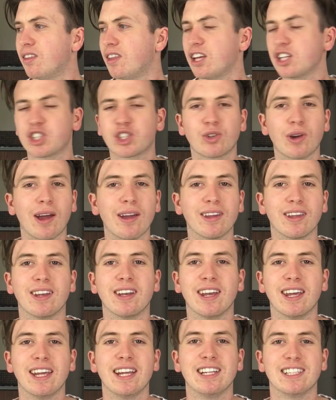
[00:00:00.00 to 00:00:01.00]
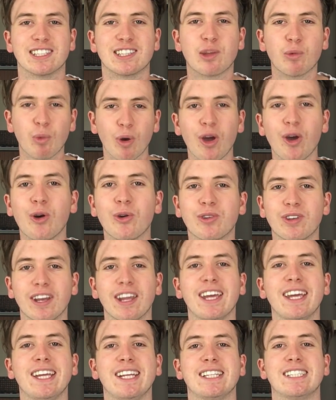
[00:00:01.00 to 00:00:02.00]
Australia needs, the world
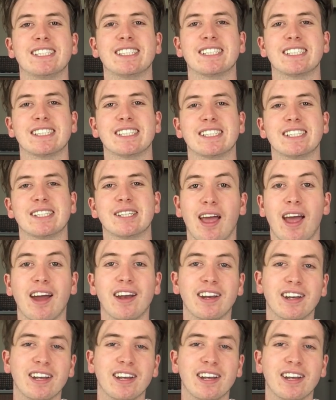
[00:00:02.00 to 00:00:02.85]
needs, and